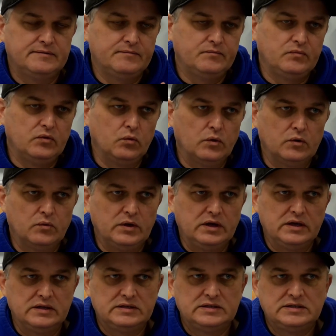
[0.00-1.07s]
when
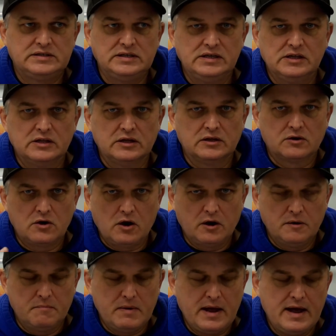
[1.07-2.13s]
we see the
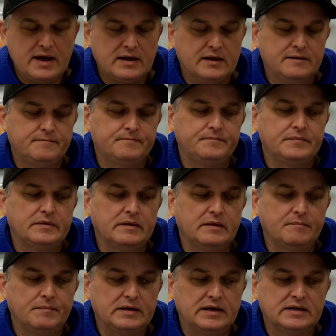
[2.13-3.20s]
card pack,
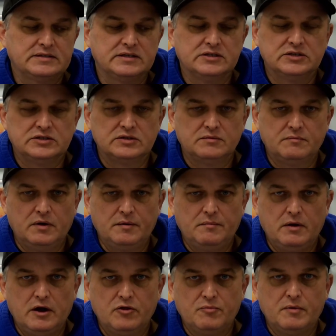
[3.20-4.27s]
my guess is Mon
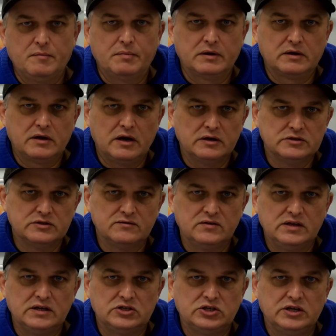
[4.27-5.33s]
Mothma, because of
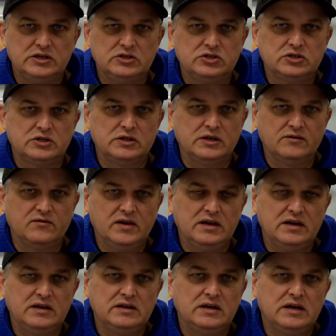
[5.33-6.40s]
the change to the
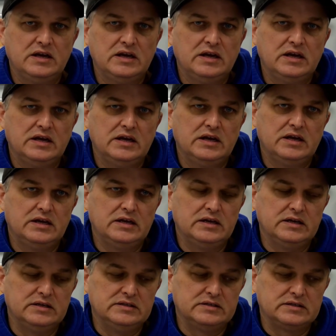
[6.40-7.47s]
evade,
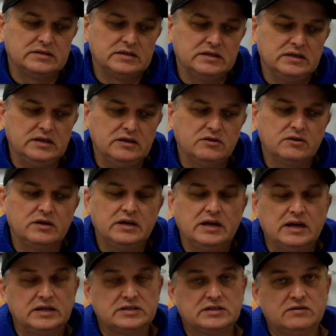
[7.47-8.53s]
is either going to get
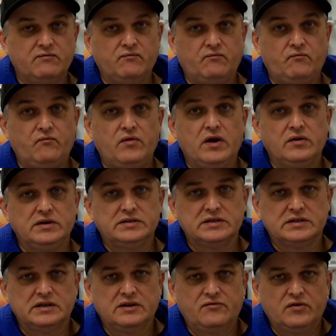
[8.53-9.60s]
a very
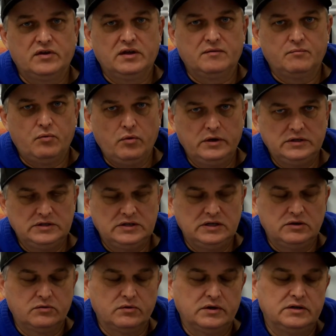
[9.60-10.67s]
significant points
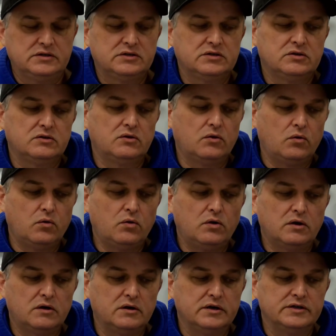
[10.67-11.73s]
decrease,
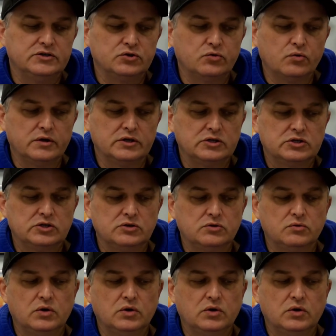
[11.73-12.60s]
or is going to